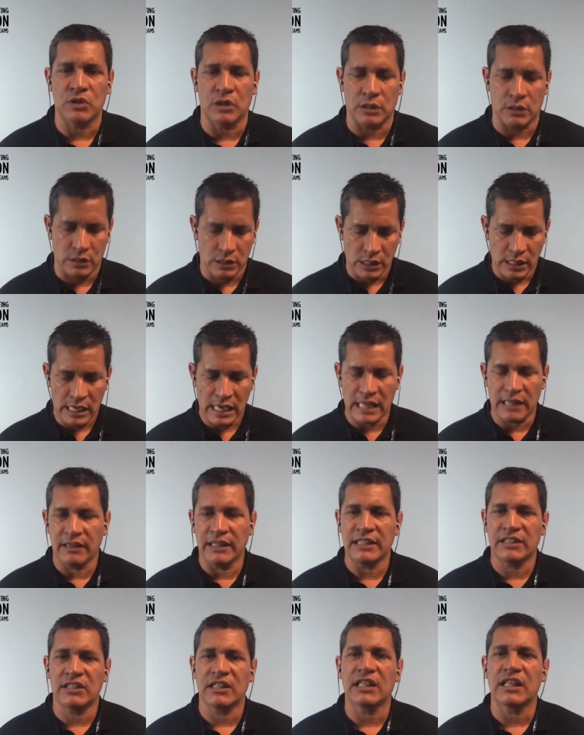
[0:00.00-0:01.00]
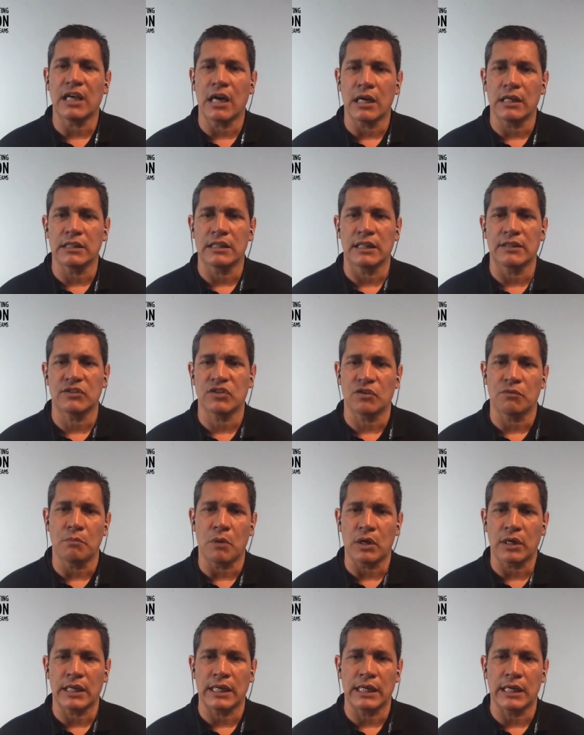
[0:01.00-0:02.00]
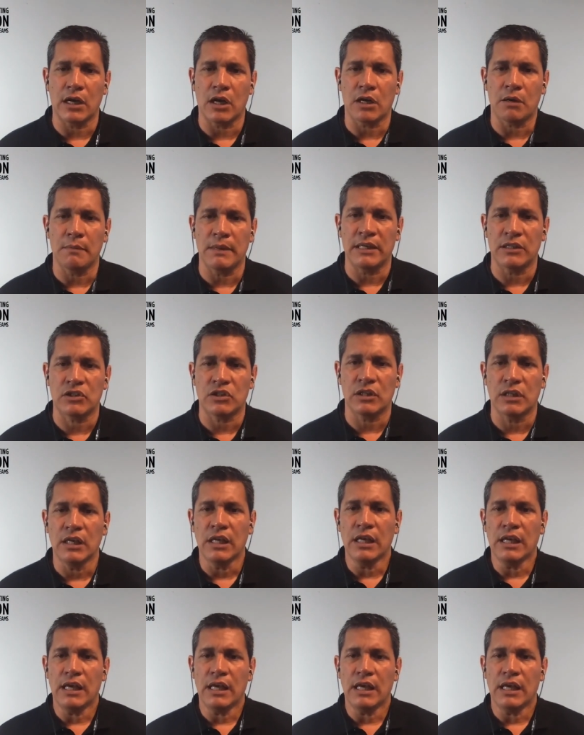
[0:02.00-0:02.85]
at least in the context of marketing automation.